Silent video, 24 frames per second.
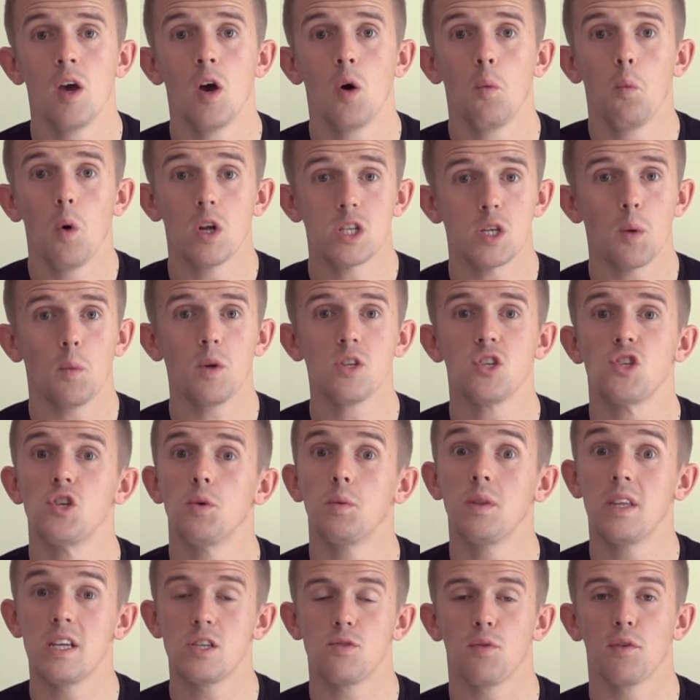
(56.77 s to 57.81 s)
What I want to do
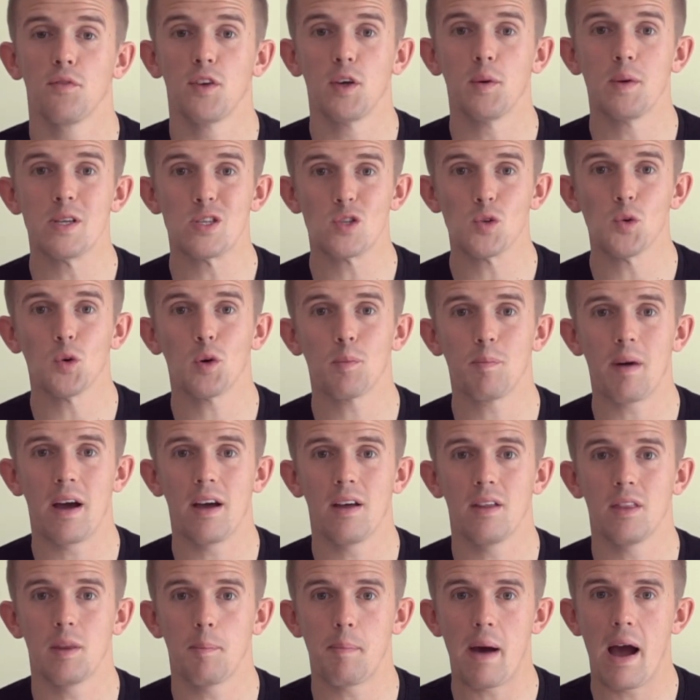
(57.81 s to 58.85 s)
with this review is talk
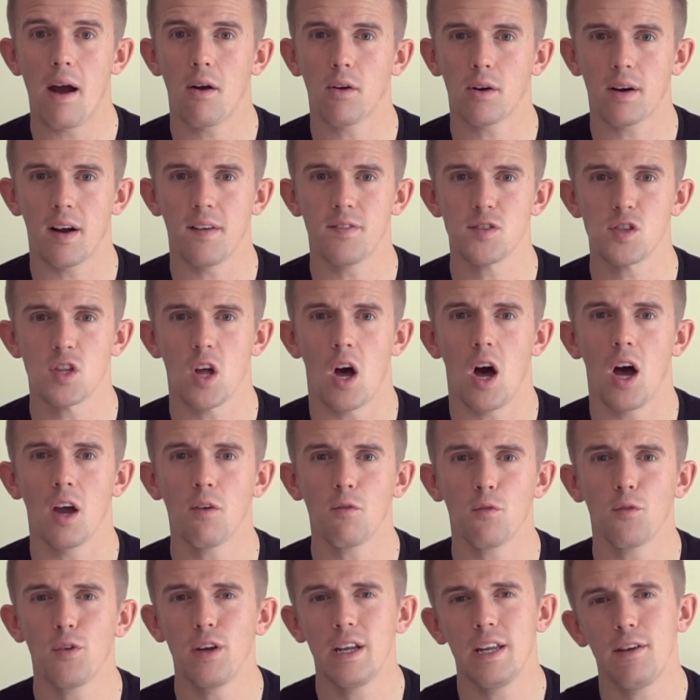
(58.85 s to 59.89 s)
about the paragraphs that I
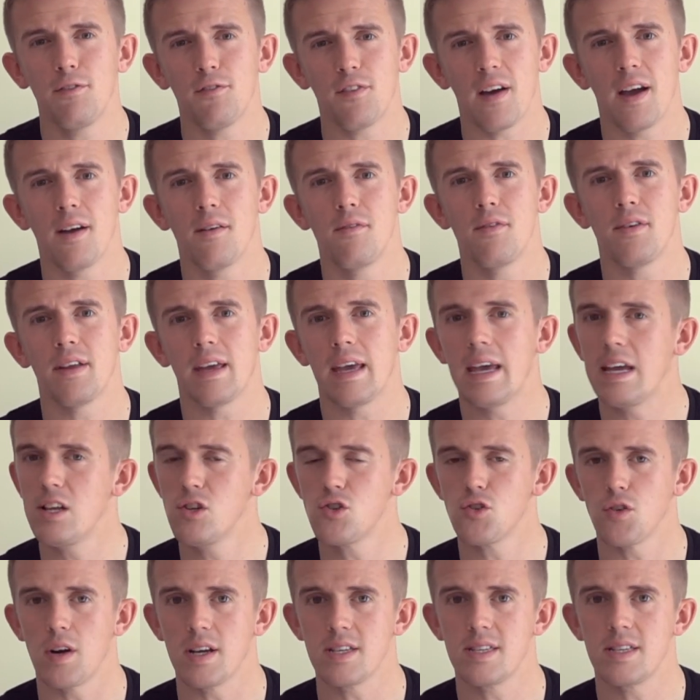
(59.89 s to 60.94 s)
really found
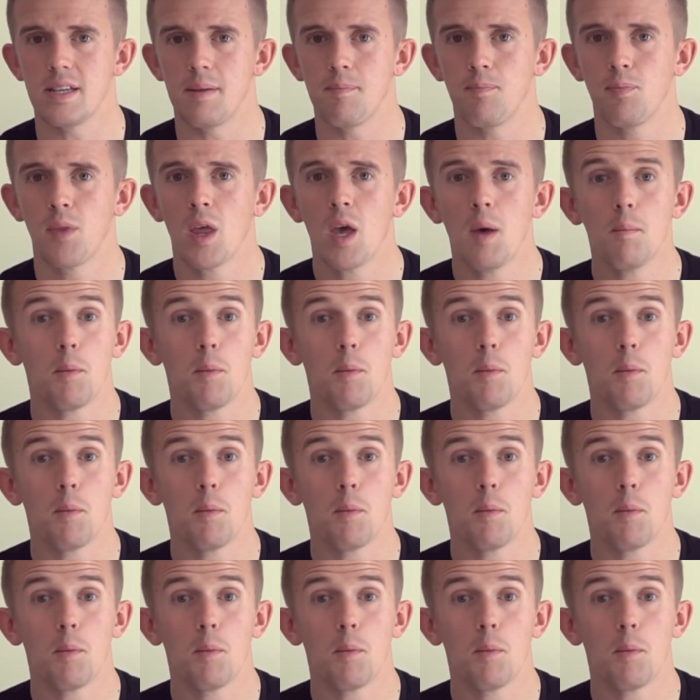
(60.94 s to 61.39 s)
interesting.